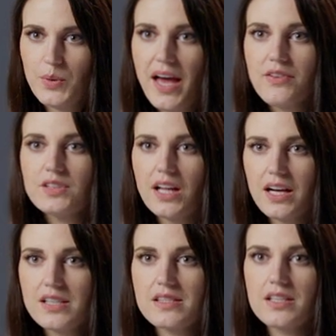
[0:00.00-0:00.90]
We have
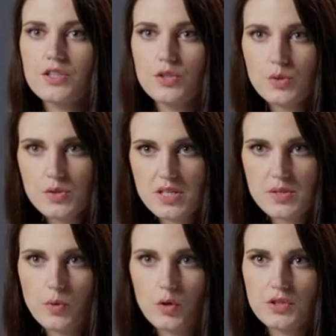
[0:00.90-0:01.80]
clients that use
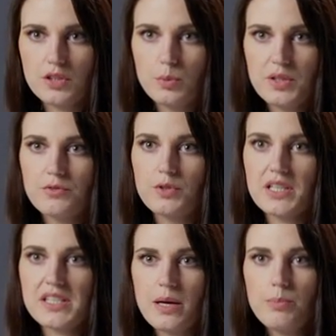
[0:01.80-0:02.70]
this model when, for
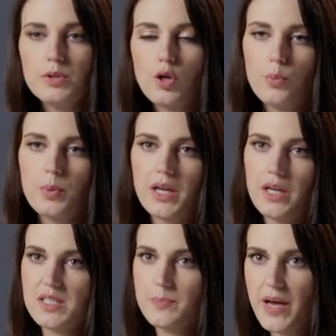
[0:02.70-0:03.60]
example,
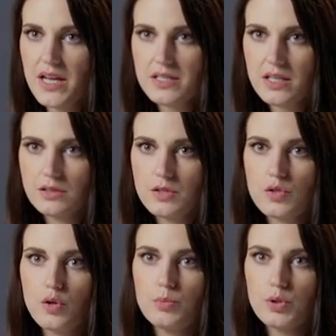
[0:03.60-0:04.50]
opening spa
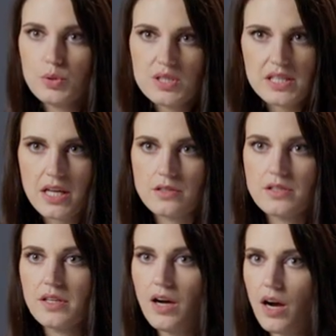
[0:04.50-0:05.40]
salons or beauty
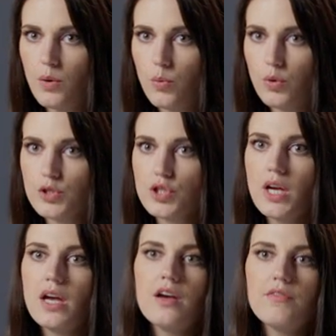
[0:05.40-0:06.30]
salons, car wash,
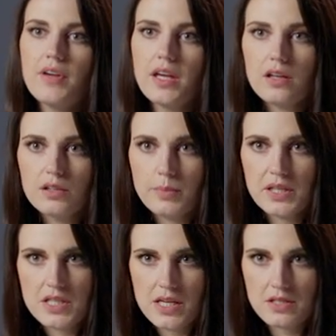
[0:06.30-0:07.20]
vehicle
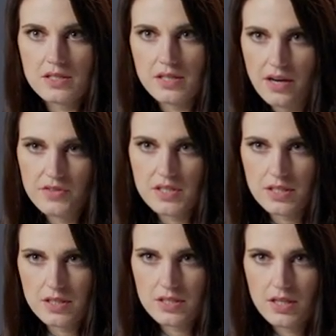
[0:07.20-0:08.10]
maintenance
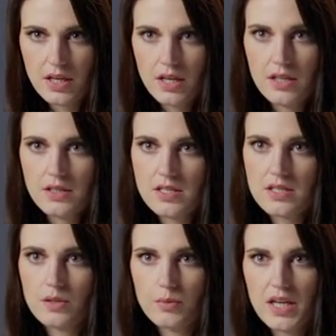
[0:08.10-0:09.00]
services. This
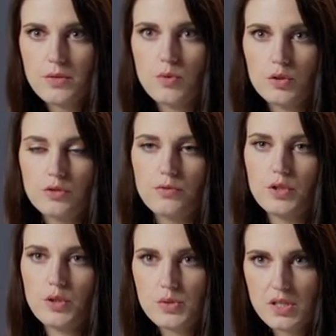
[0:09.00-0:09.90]
is a great model for
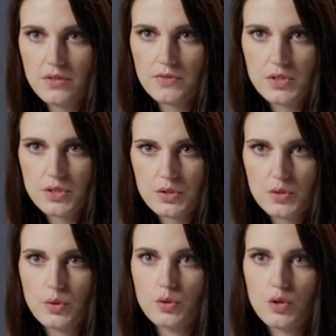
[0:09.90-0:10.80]
those
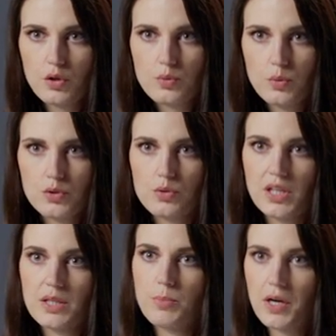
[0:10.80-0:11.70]
investors who don't want to
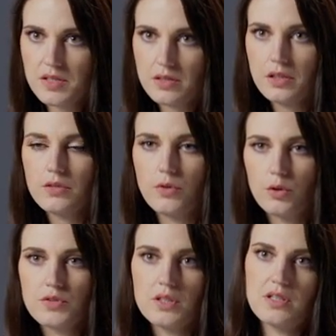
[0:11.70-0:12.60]
get personally
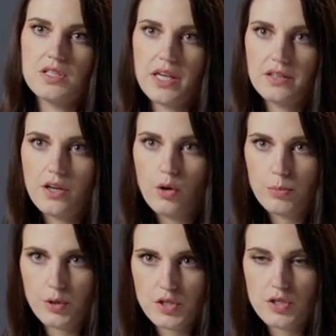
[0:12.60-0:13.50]
involved in the daily
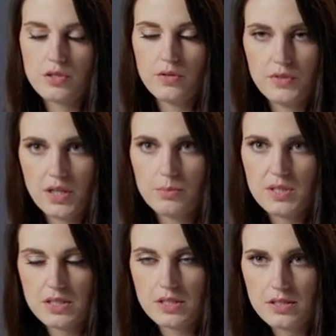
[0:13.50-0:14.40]
operations of their
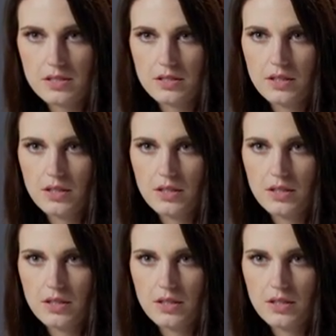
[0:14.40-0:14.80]
business.